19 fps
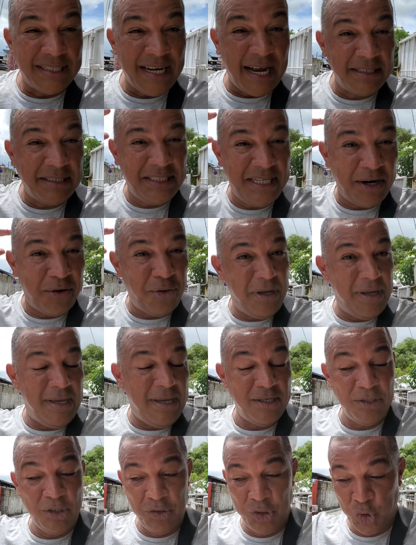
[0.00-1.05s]
to thank Terry
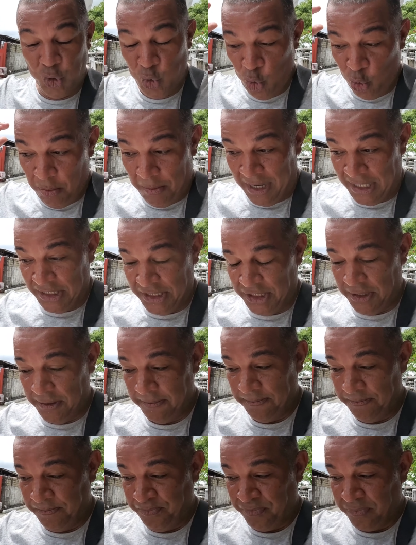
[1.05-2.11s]
so much
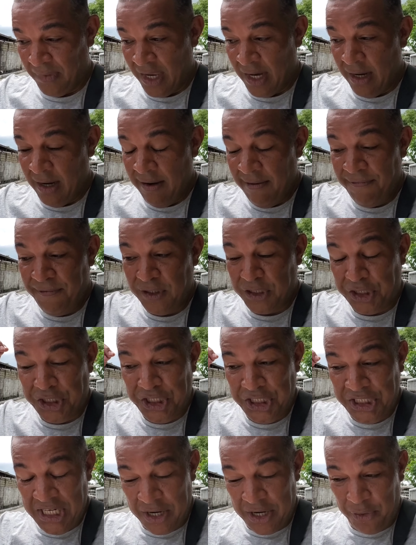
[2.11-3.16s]
for
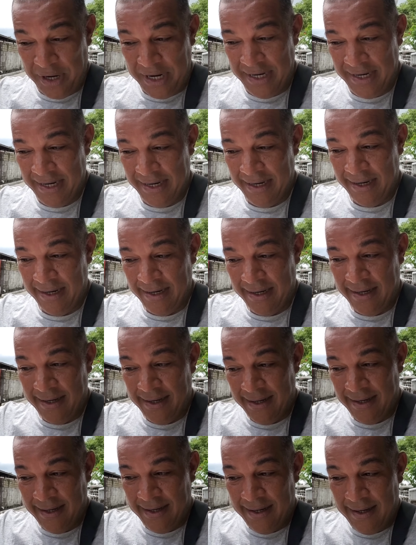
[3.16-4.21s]
sharing
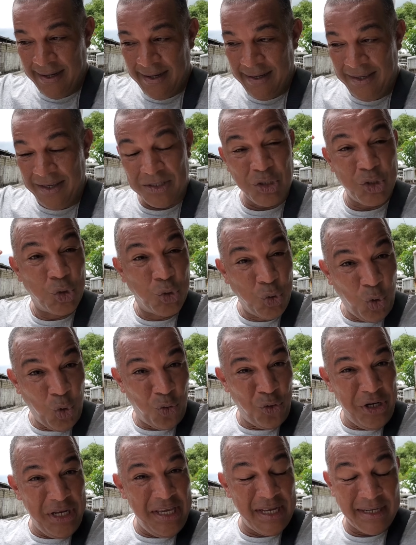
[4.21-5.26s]
your
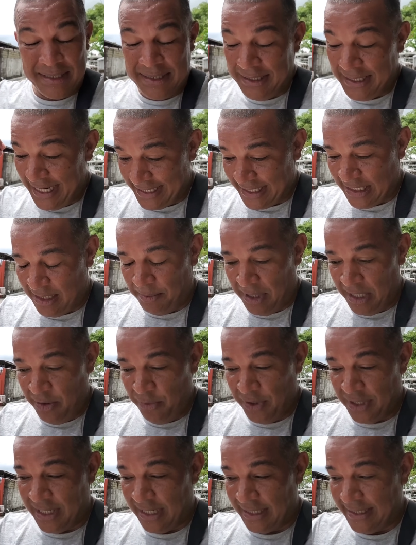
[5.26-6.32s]
story, your testimony
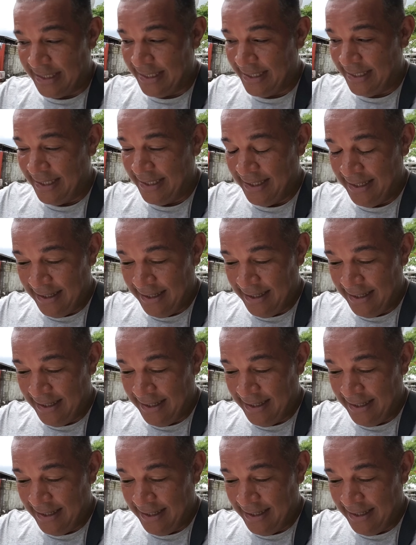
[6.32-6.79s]
with us.